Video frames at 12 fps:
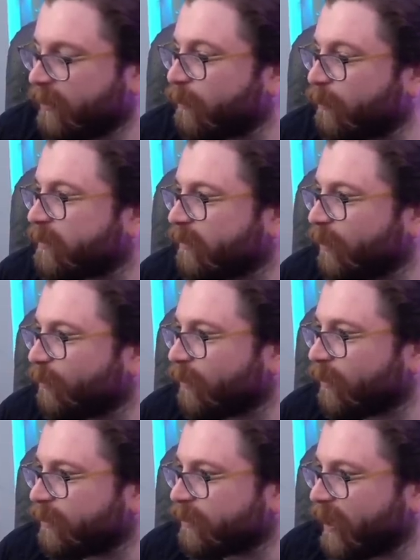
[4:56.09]
That was
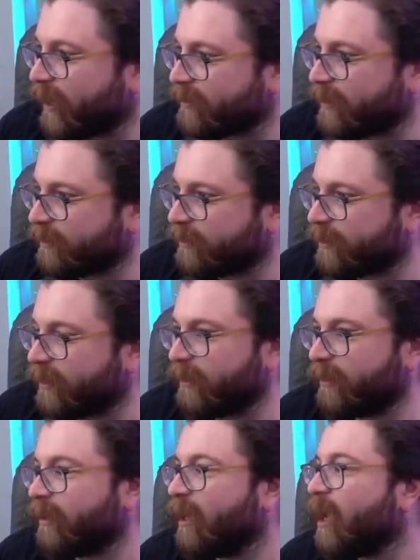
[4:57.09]
literally just Aztec
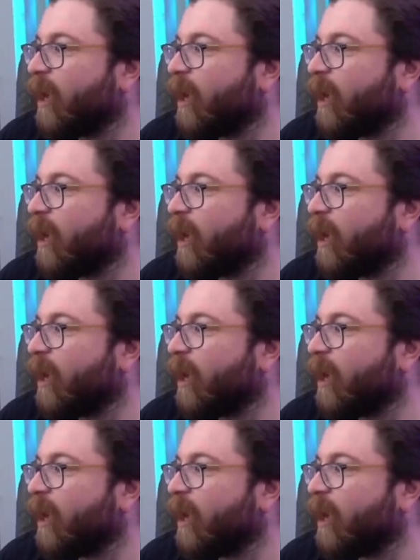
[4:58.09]
society.